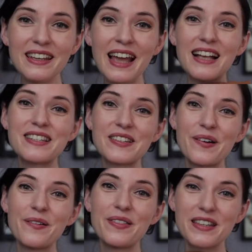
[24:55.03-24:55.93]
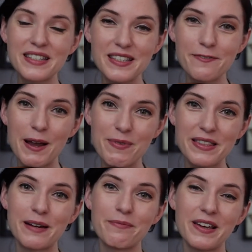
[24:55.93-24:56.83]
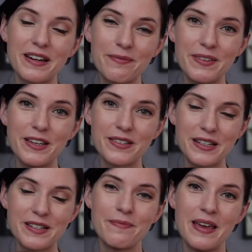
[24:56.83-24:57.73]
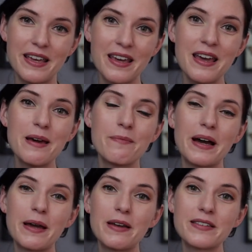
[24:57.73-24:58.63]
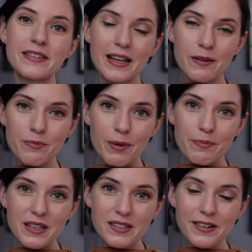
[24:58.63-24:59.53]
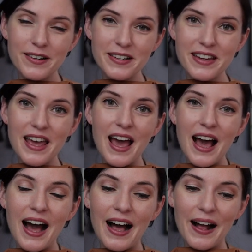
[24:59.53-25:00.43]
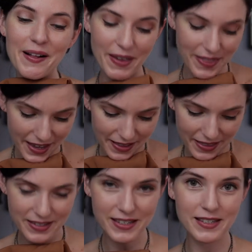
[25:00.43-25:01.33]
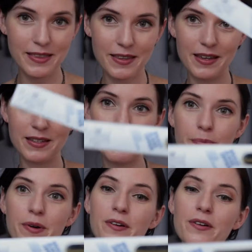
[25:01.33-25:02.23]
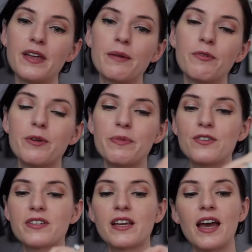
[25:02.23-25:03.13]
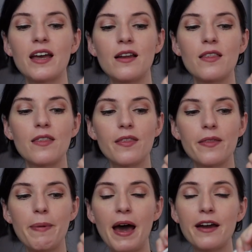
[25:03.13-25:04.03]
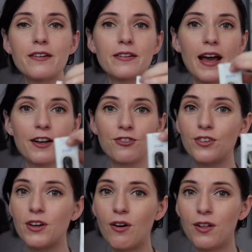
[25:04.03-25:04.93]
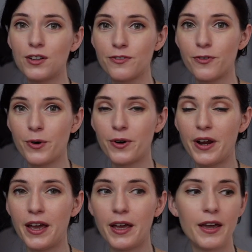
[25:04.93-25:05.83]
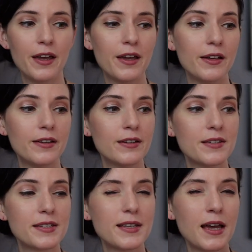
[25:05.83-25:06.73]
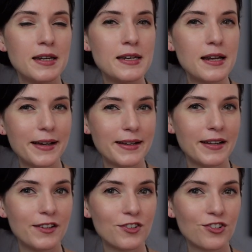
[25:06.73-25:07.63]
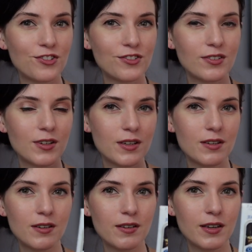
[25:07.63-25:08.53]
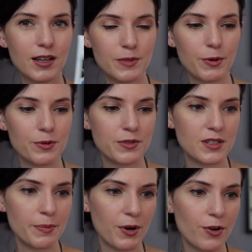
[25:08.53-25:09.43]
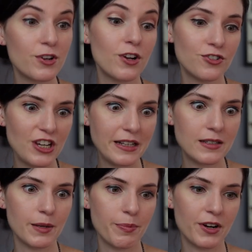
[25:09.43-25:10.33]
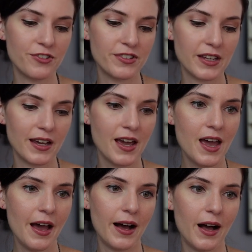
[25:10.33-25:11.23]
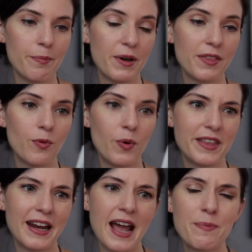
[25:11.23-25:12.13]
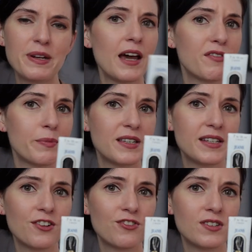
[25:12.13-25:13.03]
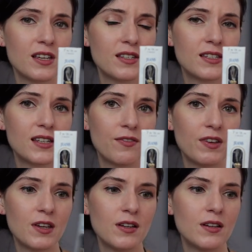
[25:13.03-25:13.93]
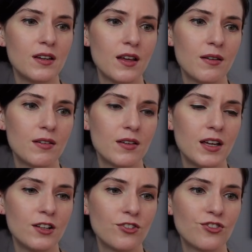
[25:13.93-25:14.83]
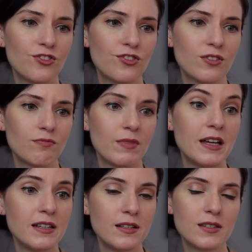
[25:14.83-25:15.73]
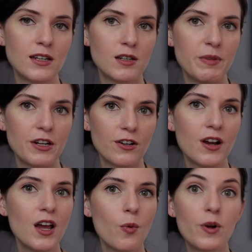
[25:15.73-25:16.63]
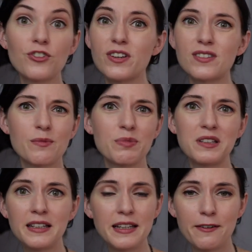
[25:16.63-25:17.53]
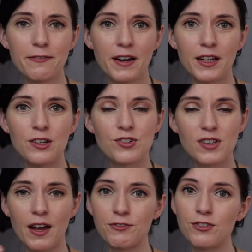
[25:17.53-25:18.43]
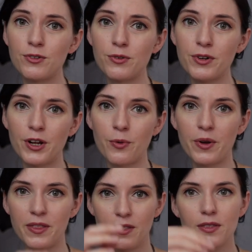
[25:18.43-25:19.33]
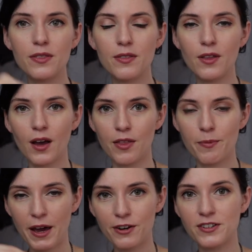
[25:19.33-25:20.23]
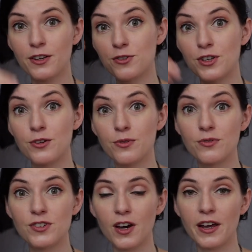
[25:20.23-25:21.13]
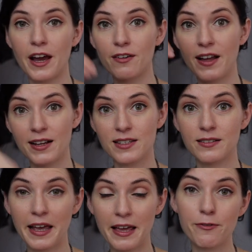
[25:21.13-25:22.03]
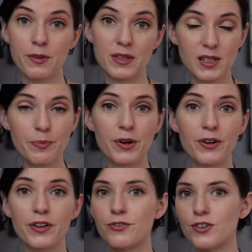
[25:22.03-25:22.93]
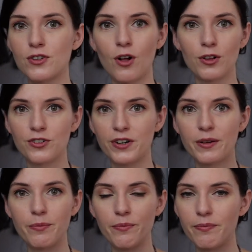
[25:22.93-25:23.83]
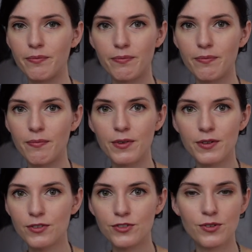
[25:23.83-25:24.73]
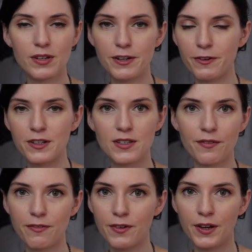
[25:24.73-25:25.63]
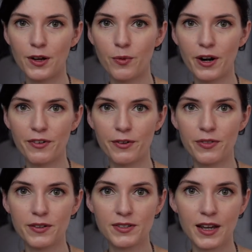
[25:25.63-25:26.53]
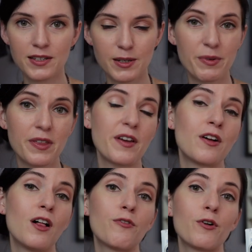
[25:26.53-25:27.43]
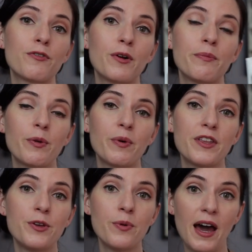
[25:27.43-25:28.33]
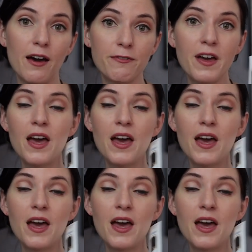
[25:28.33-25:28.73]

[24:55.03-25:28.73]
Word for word: yeah, so this is the fabric that I'm gonna be using to make my second Brumby skirt. And then this is the zipper that I'm going to be using. And the pattern actually calls for a 9-inch exposed zipper, or a jean zipper, I should say. But the one that I happen to have in my stash is a 7-inch, 18 centimeter, which is completely fine. You just have to, you know, when the pattern tells you to cut out X length for the zipper, you just alter it, do the difference of, you know, whatever the size zipper that they call for from the one that you have.